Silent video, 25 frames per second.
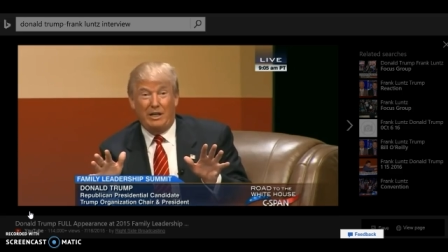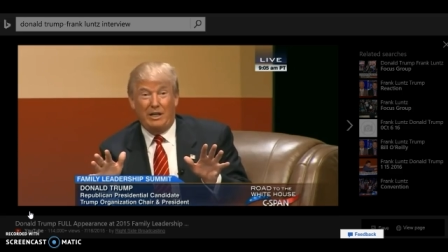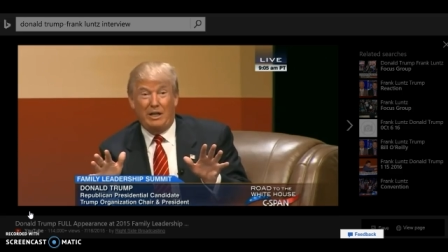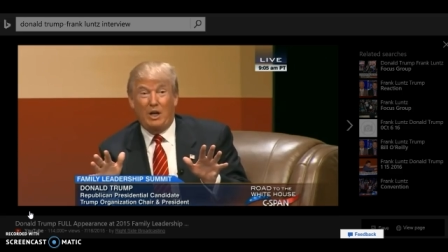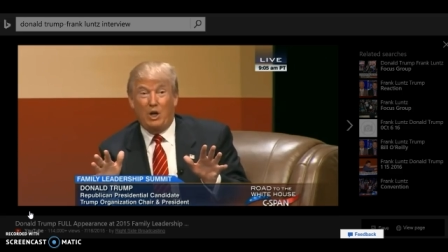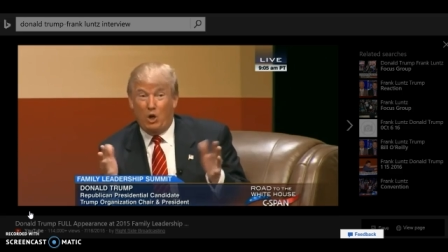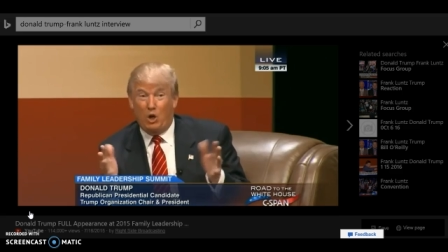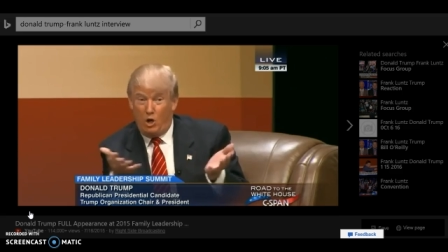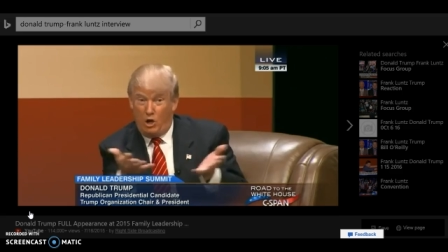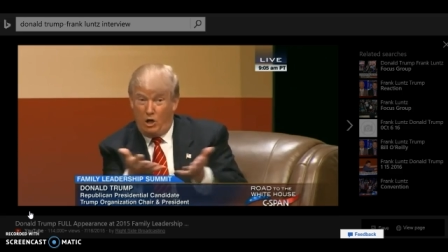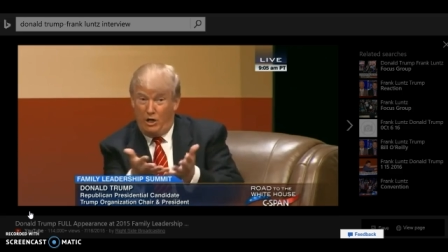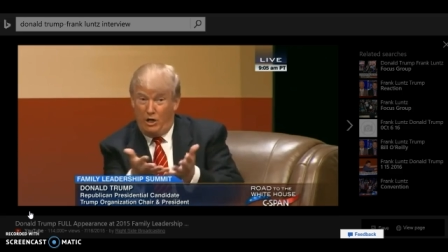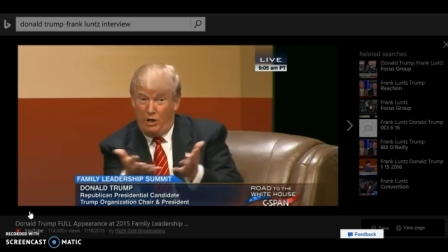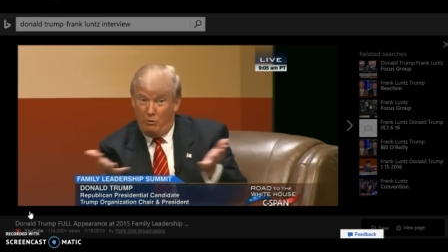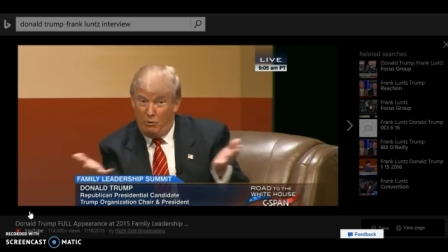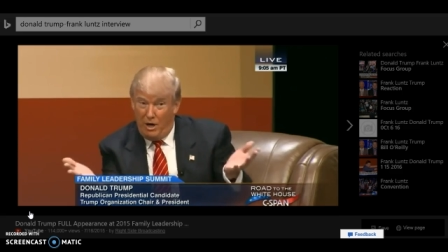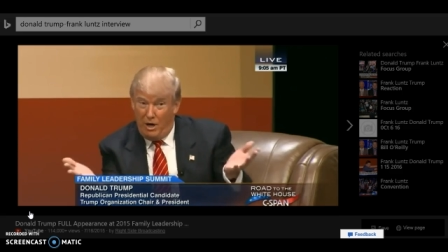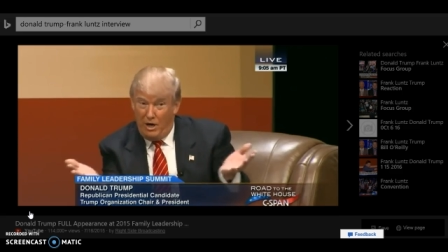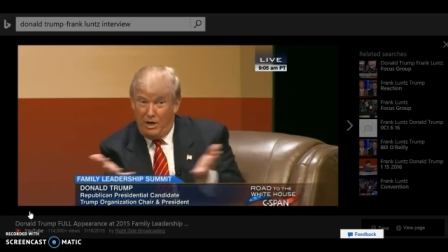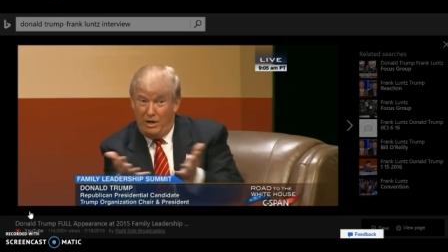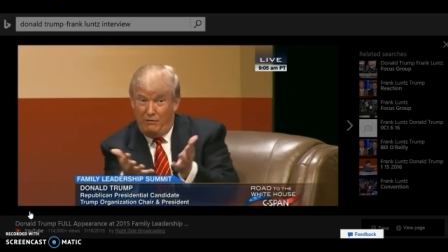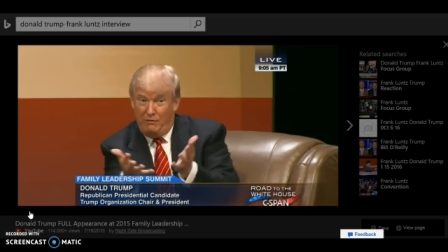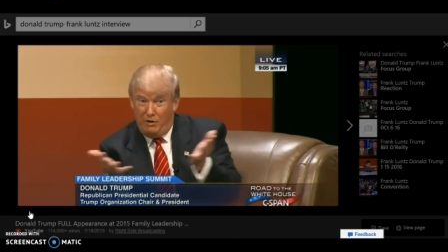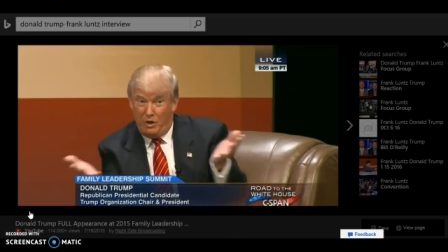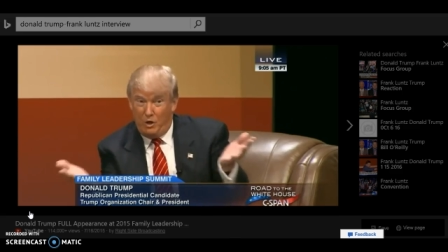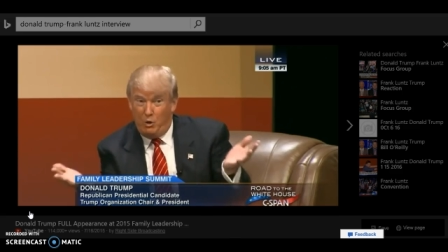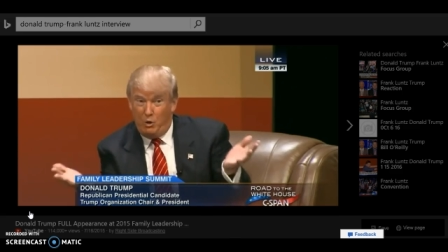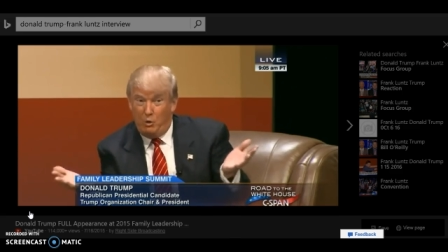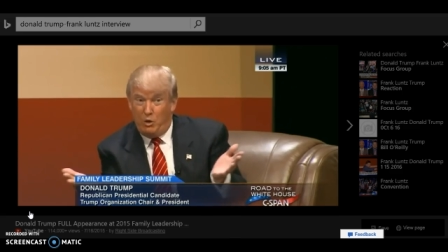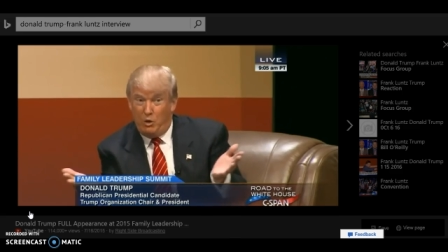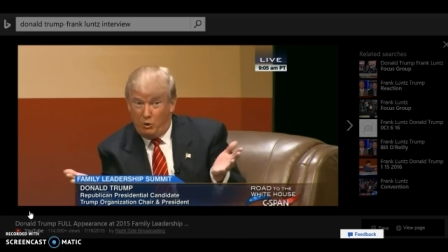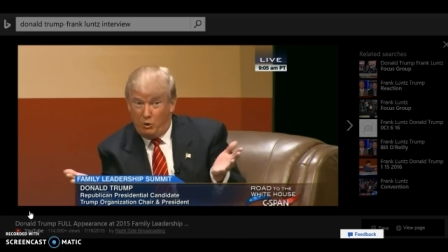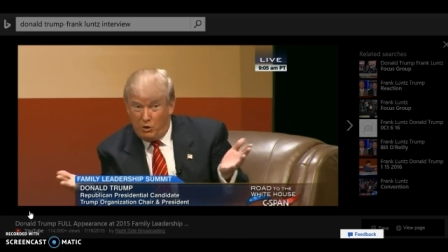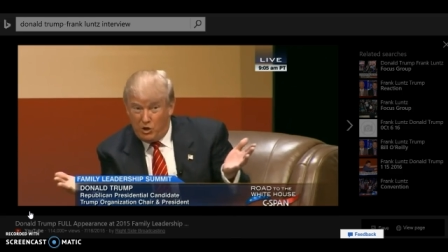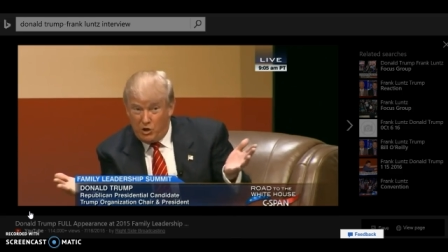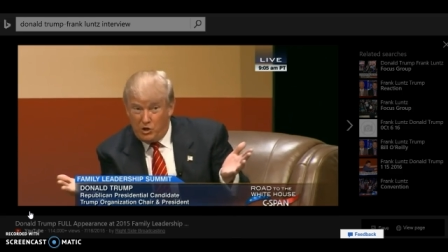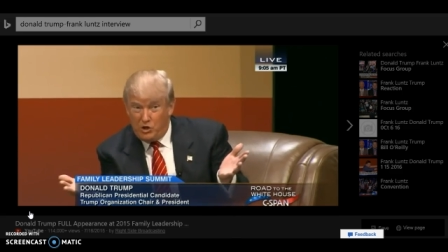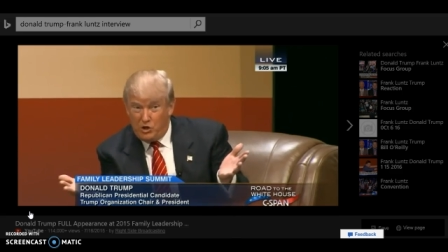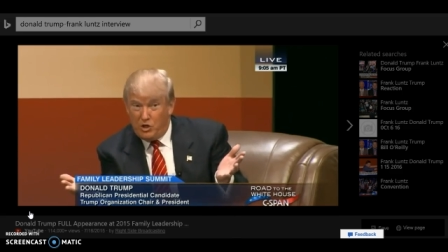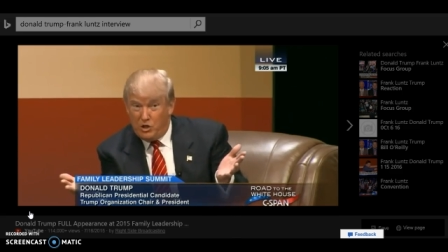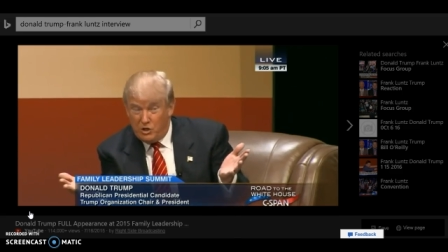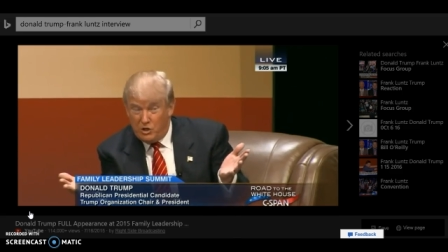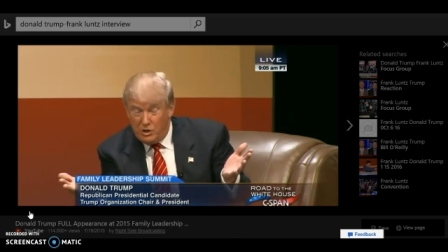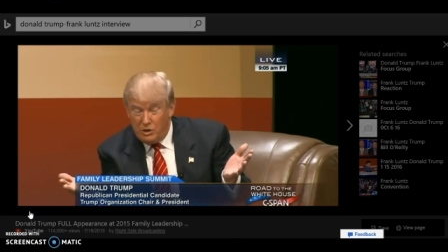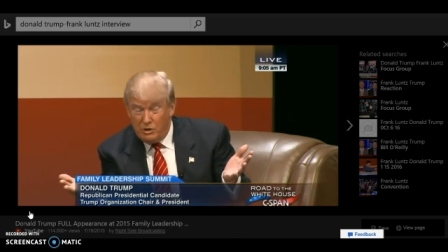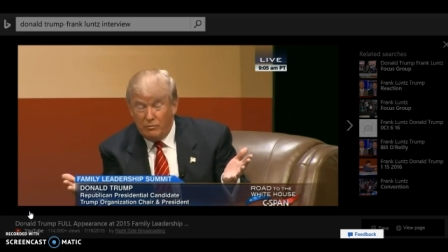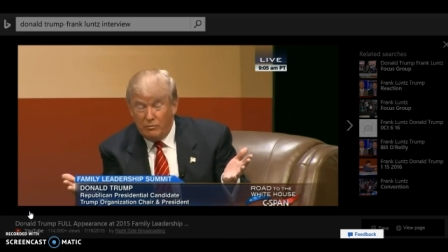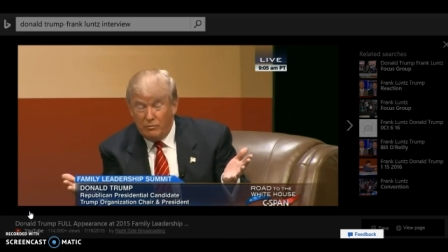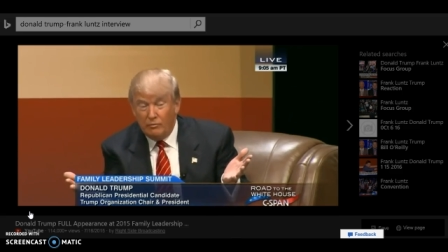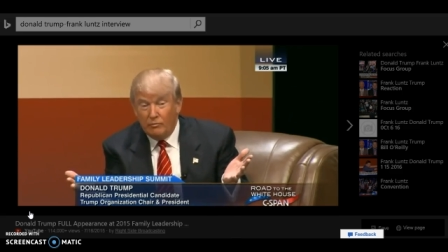leaving a little early, right? Even though we're
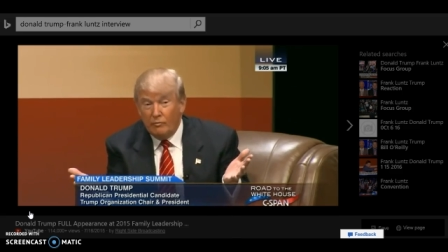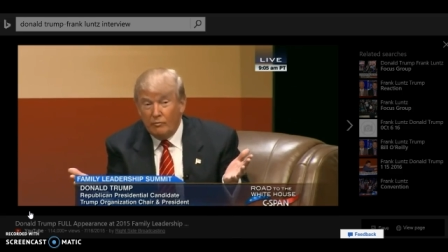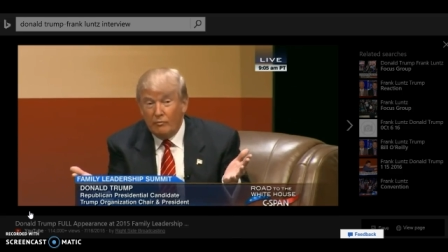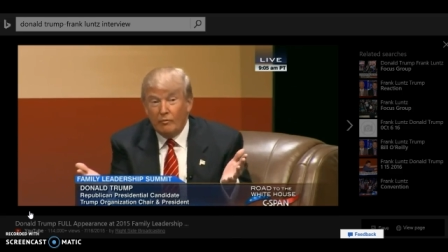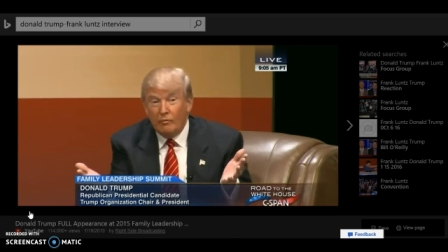Christian.